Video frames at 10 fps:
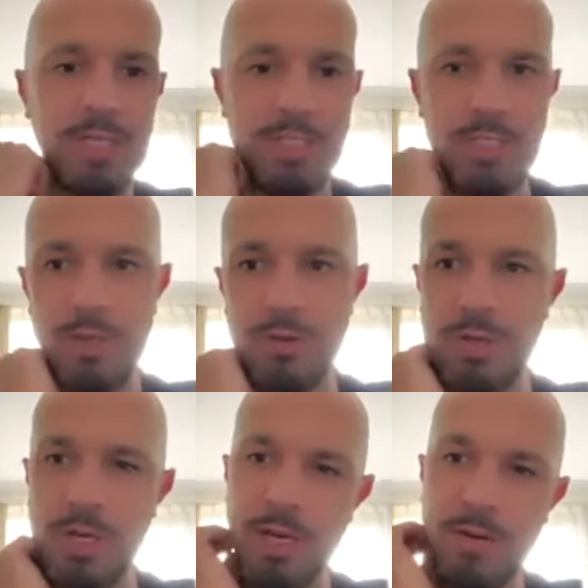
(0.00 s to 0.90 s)
it to,
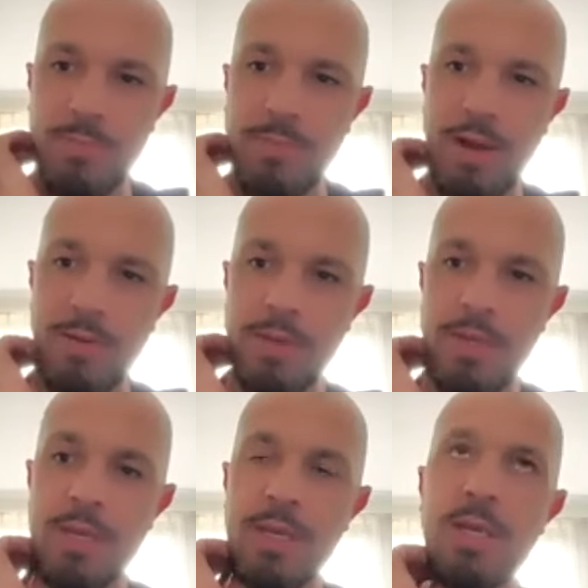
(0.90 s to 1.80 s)
but
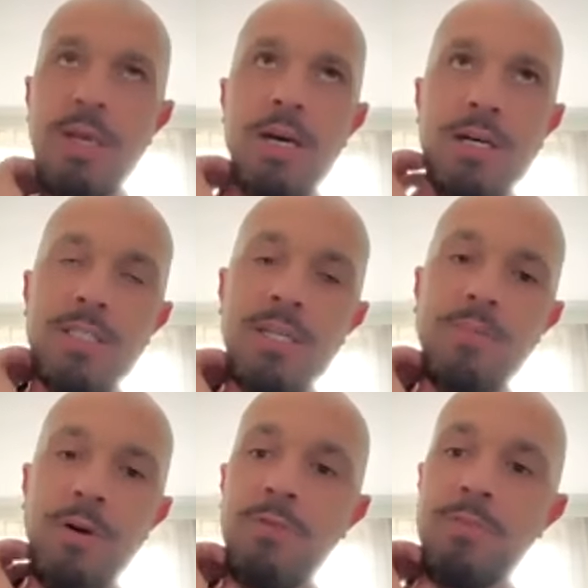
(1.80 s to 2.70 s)
I'd say
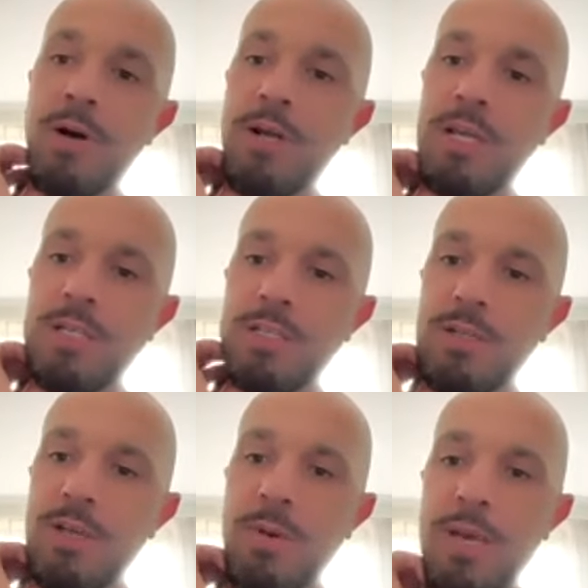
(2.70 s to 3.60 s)
both parties,
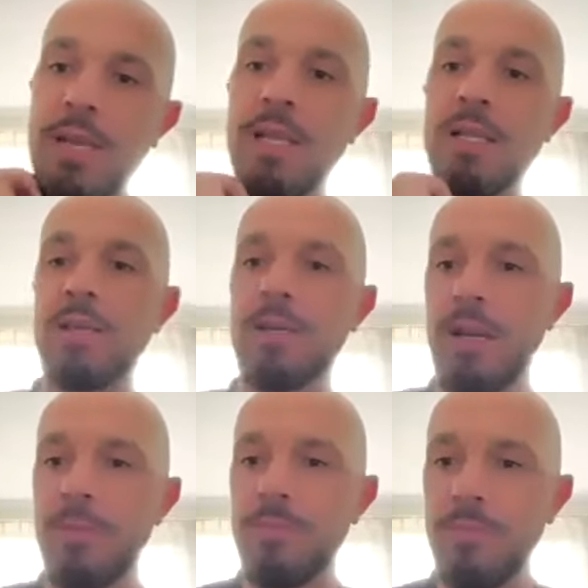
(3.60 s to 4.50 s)
Amain and the
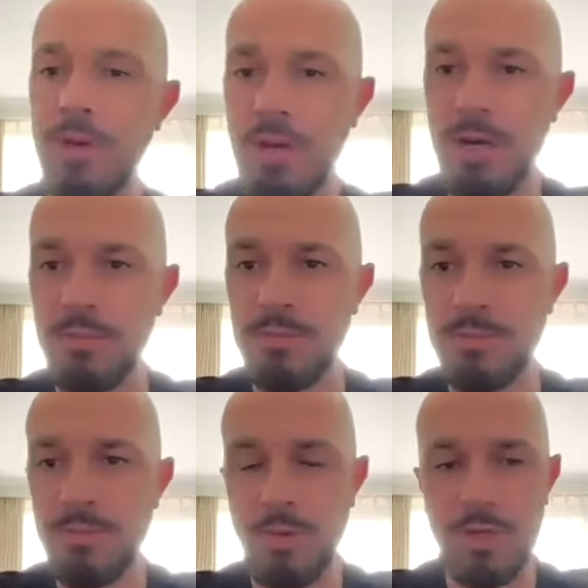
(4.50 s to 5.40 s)
club,
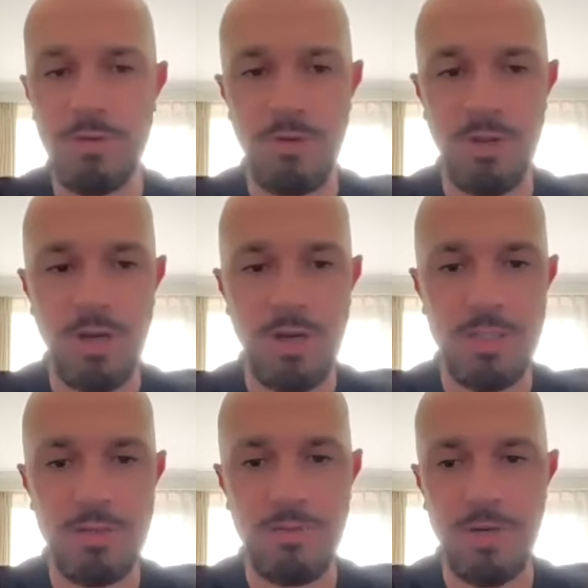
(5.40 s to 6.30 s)
worked very
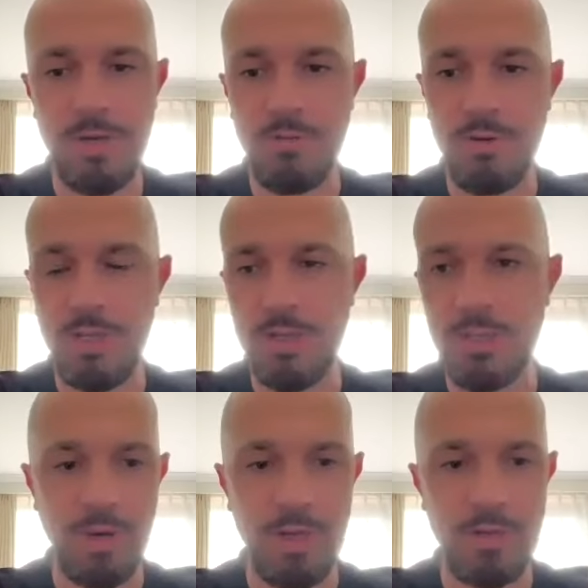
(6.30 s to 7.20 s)
hard to find a really good
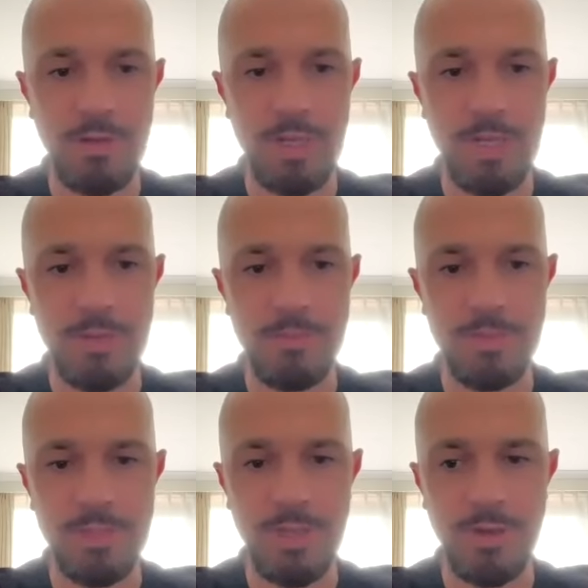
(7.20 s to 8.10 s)
solution for
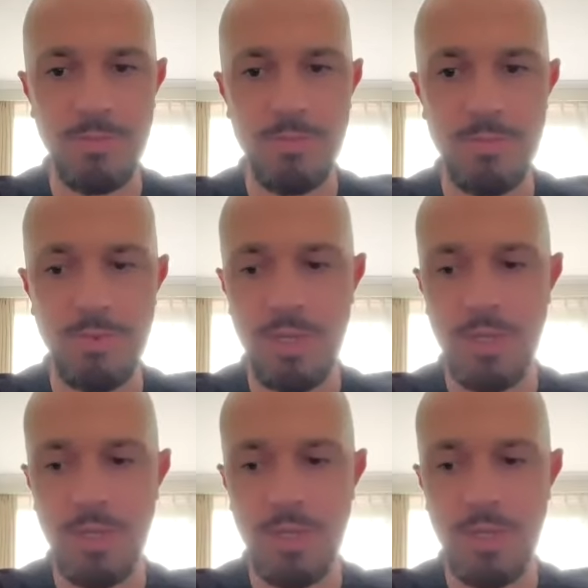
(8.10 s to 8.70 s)
everyone.